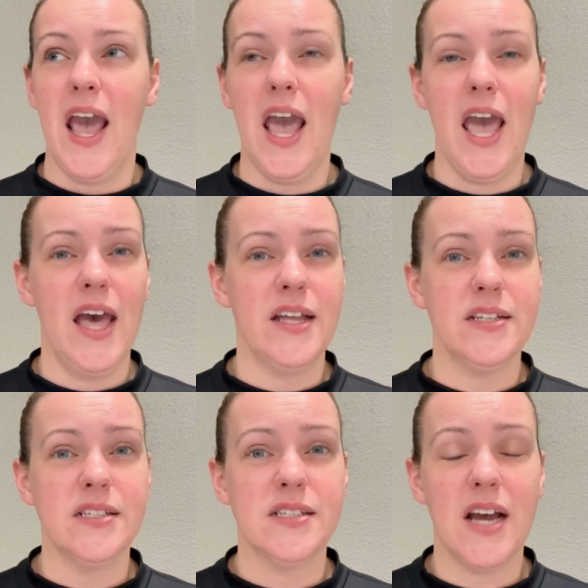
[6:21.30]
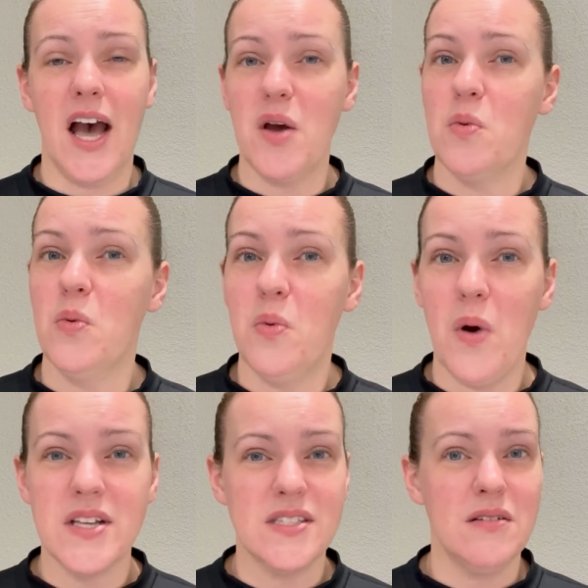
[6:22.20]
And I
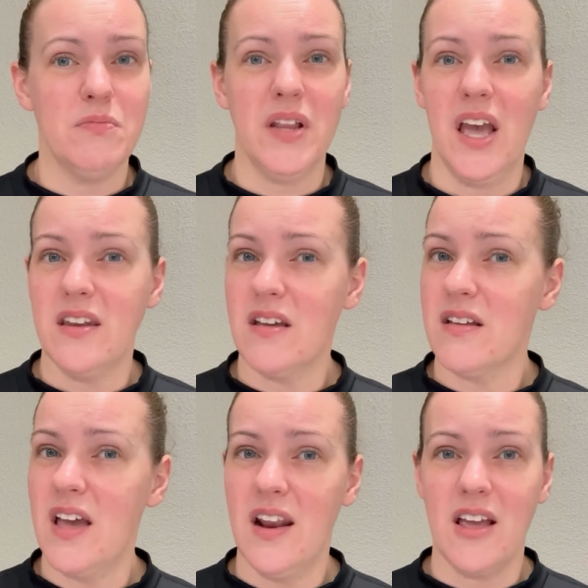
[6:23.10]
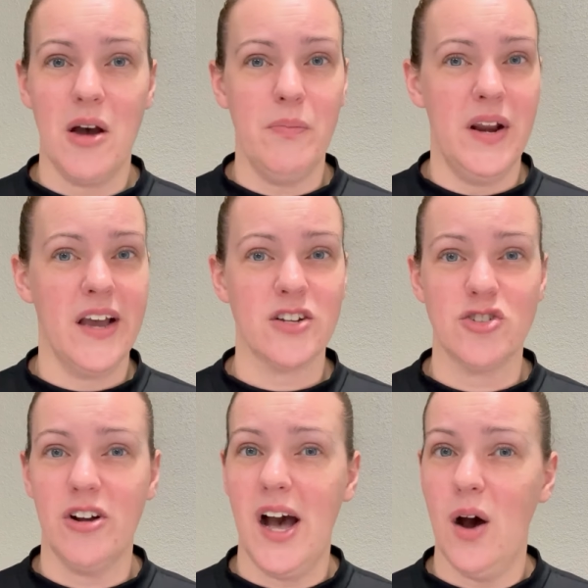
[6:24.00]
wasn't planning on getting up an
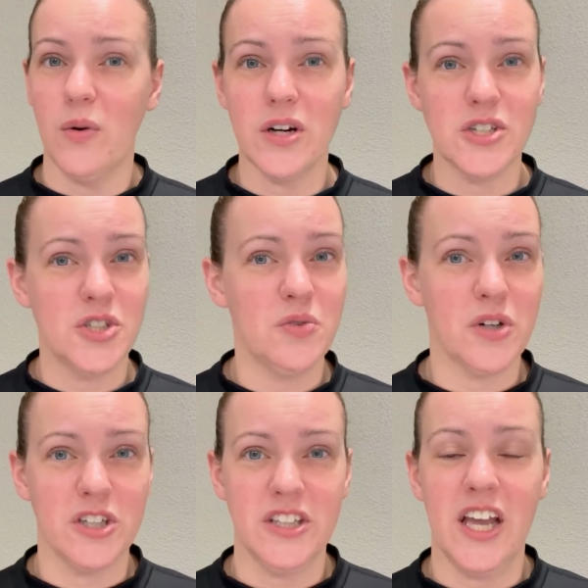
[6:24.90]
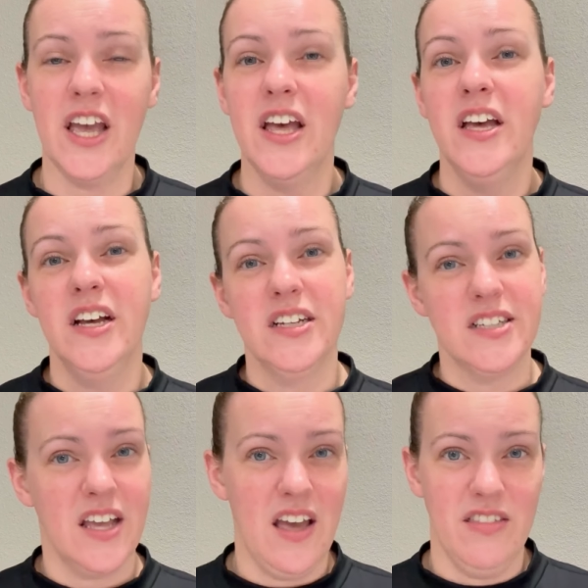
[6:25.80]
extra hour or two early
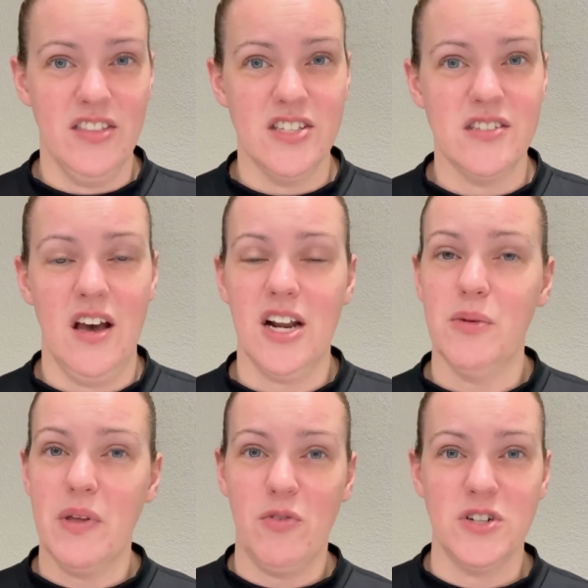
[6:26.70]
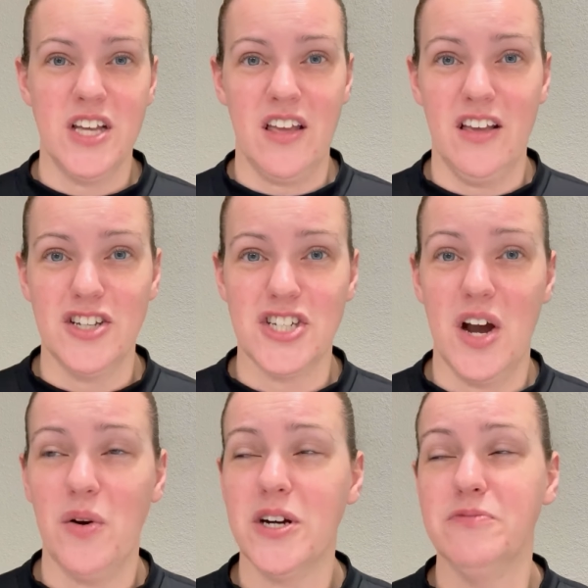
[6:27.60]
to get in the sauna before taking a
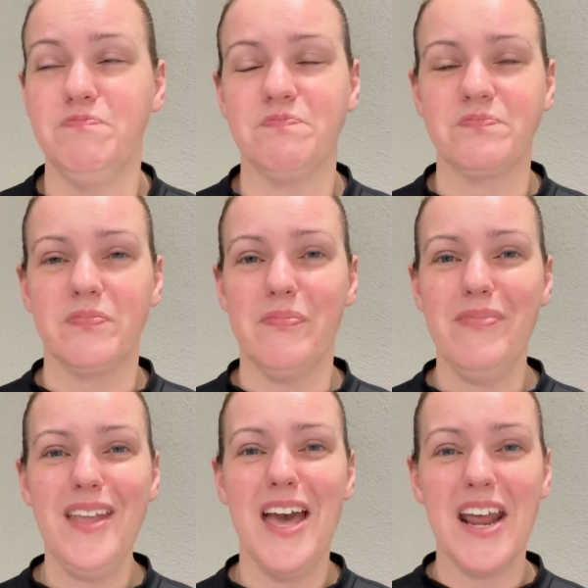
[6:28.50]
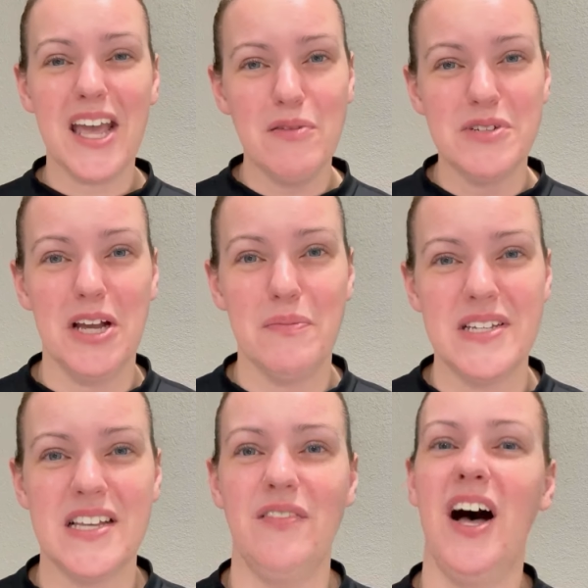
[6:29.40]
shower. And I kept telling
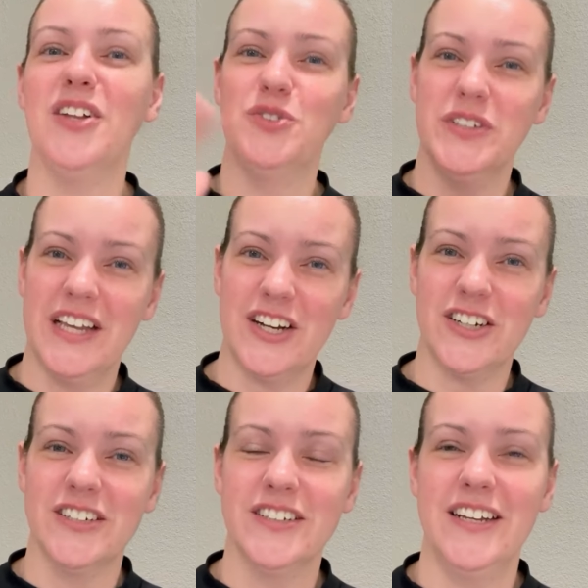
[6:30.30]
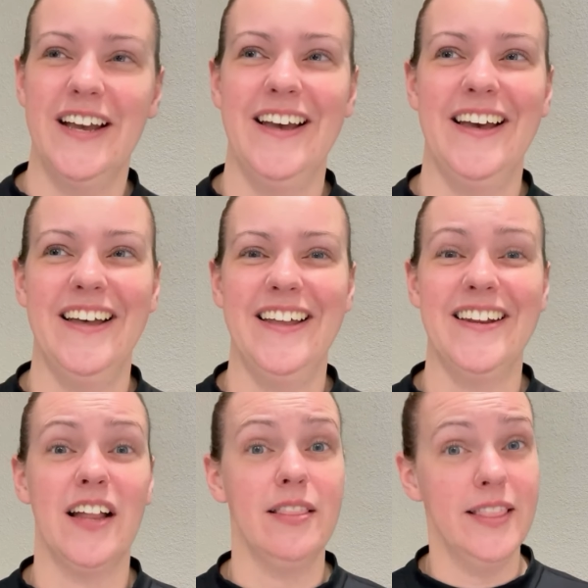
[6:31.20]
myself, I'll do it later.
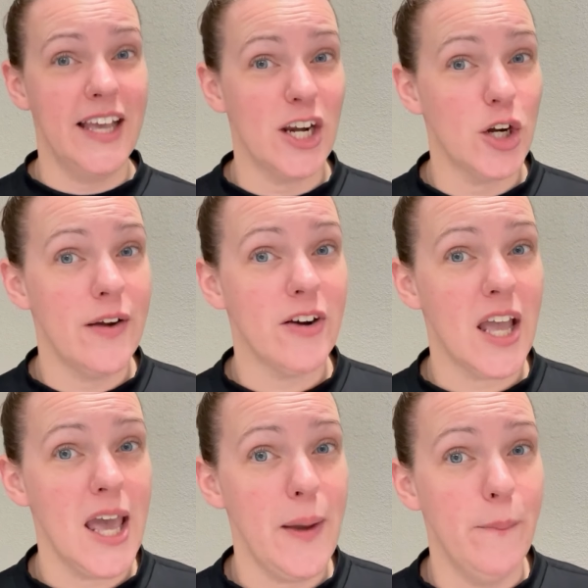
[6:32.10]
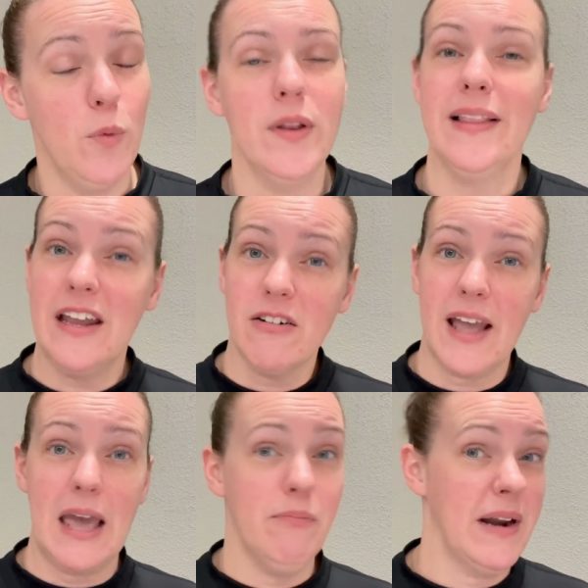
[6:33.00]
And later never came. Well, later
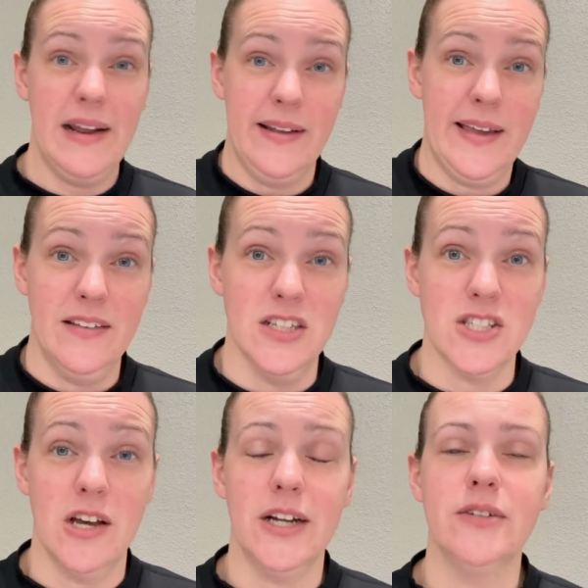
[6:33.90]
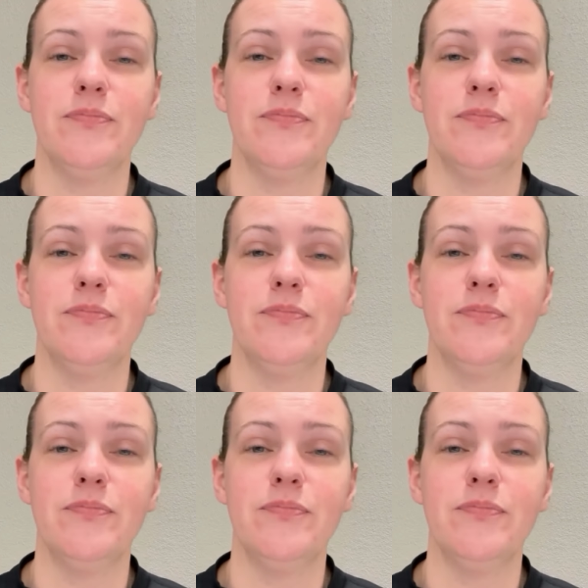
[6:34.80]
came, but I didn't get in the sauna.